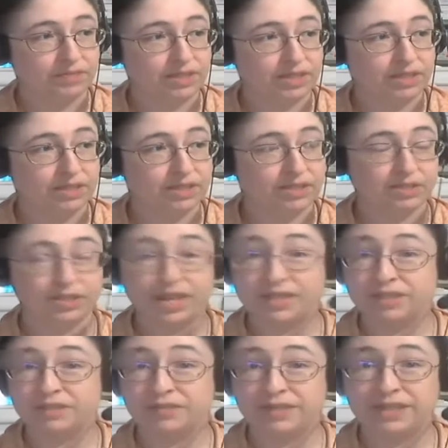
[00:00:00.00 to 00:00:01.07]
It is
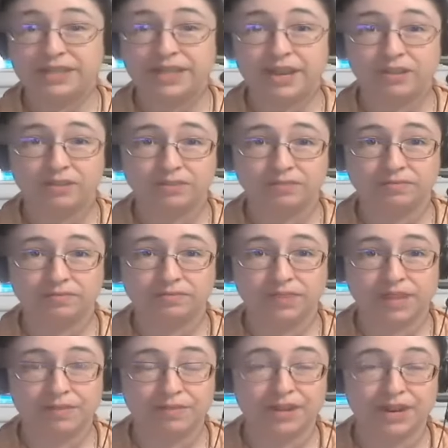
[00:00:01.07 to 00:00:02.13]
nice and fitted now.
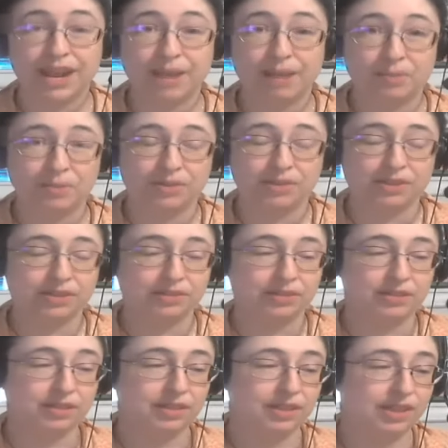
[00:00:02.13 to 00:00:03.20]
I'm very happy with it.
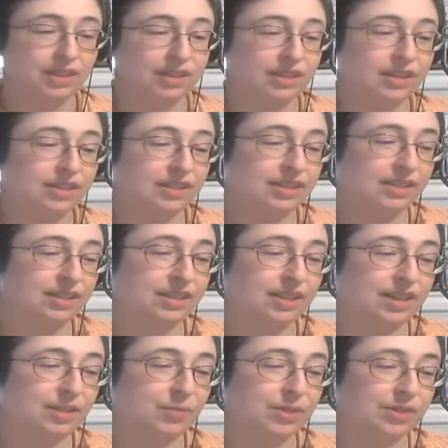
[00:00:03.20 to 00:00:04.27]
And then
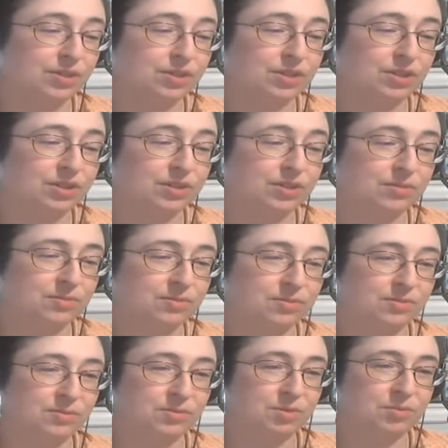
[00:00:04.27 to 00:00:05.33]
I went to go
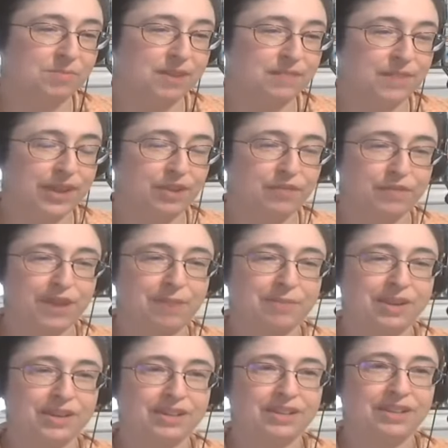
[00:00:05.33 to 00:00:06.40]
to my final
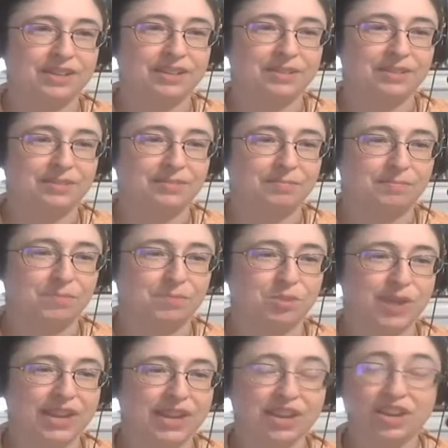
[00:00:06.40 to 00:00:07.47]
fabric
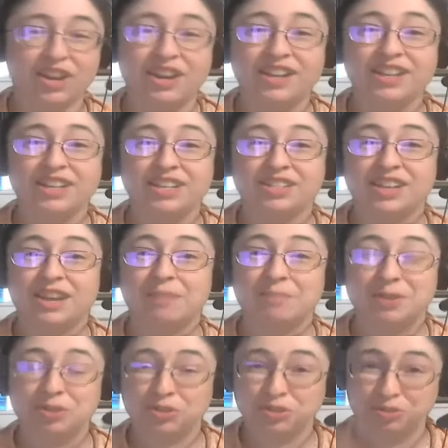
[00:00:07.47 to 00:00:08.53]
so I could cut it because I had
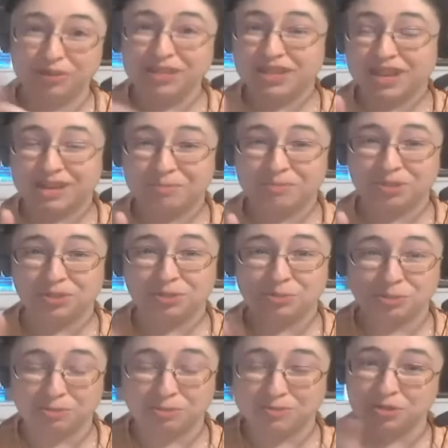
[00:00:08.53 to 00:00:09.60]
measured three times. You're
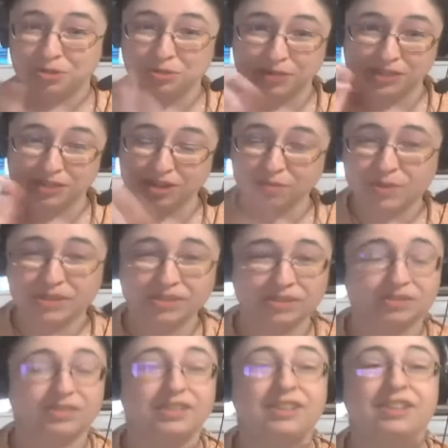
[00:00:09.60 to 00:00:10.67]
supposed to measure twice, cut
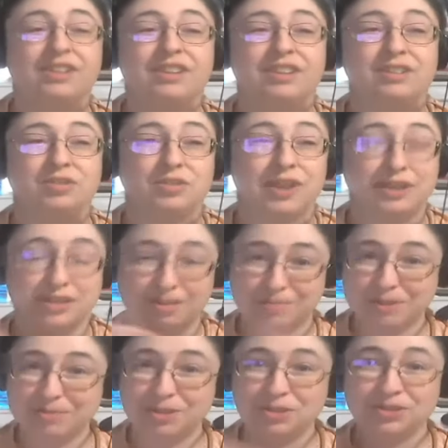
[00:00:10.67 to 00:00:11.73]
once. So I had done
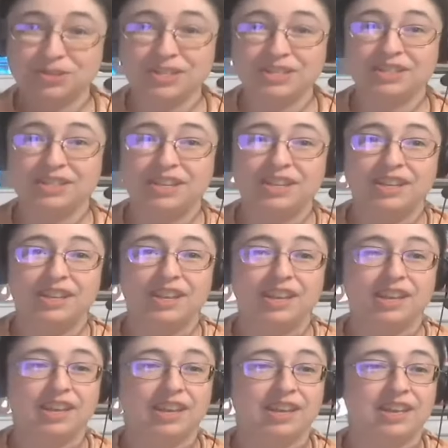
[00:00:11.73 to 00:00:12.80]
my measuring
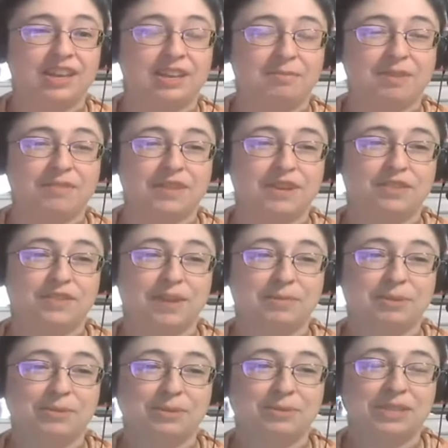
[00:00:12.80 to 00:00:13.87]
and my final
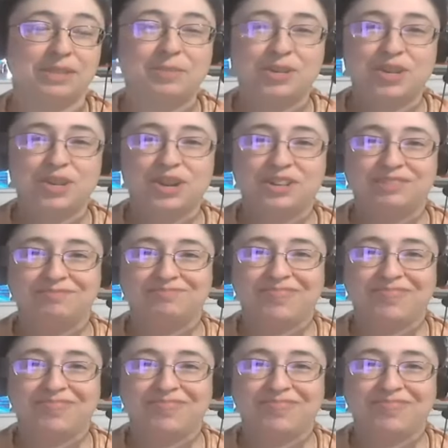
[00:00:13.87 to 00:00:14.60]
fabric was only one yard.